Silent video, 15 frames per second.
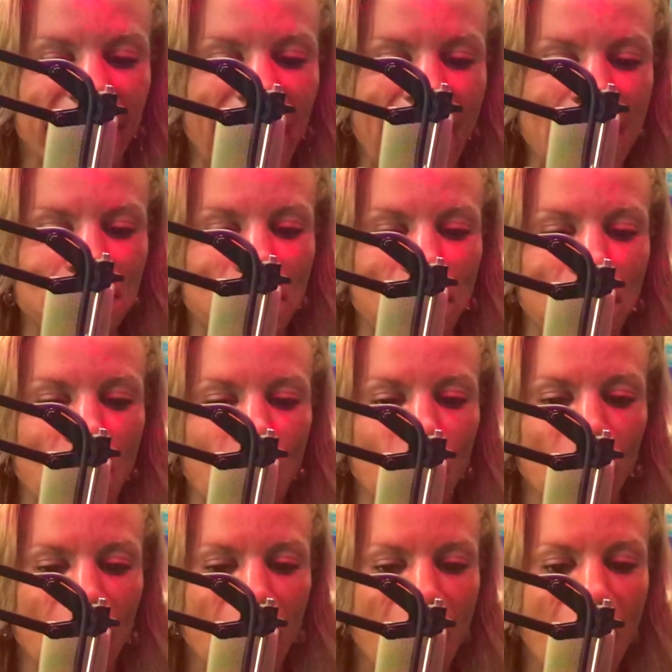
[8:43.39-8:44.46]

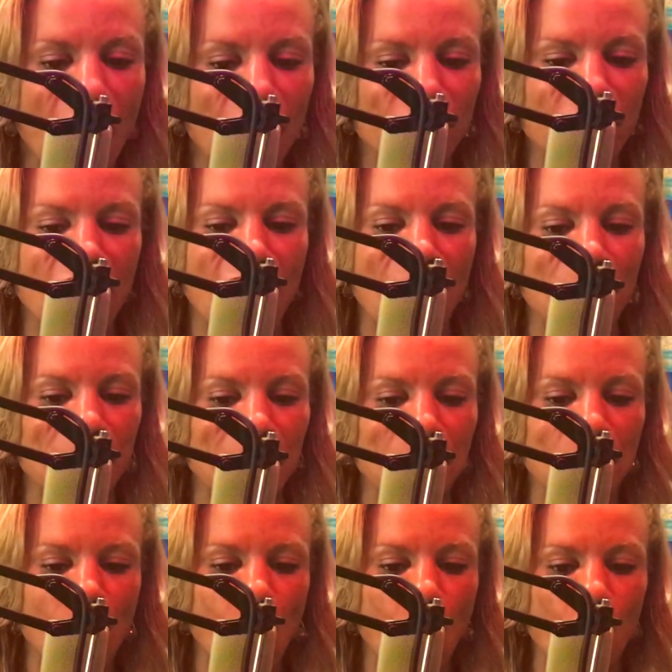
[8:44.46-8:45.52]
capable of coming
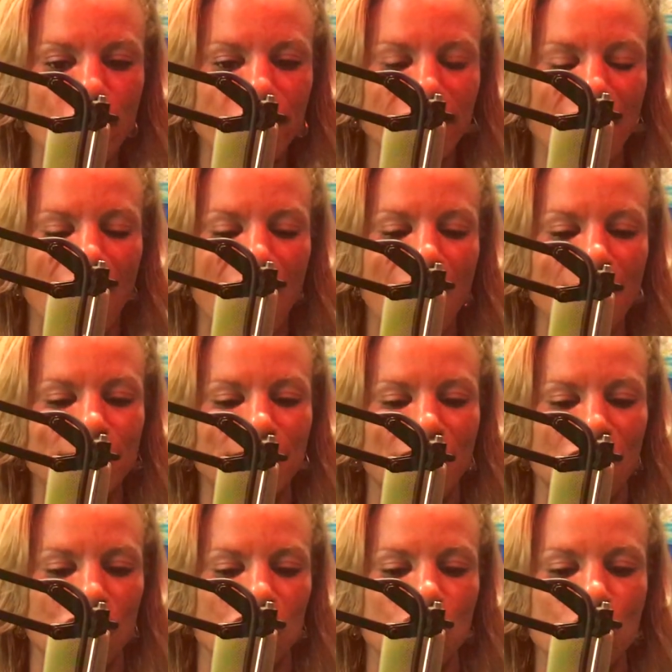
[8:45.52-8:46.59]
more times
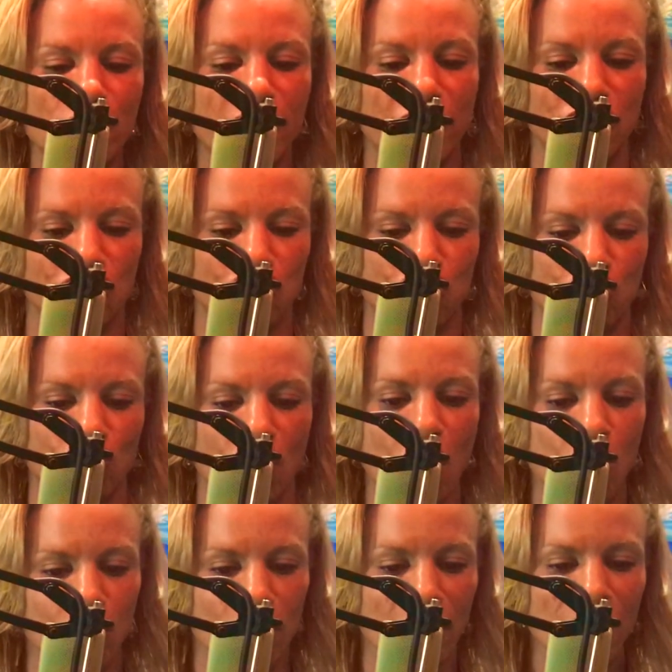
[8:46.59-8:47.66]
than you can
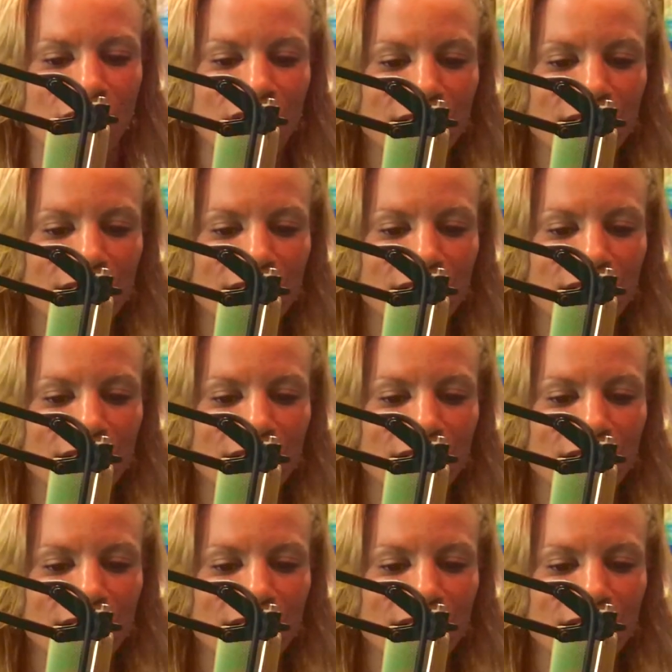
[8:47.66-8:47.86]
stroke.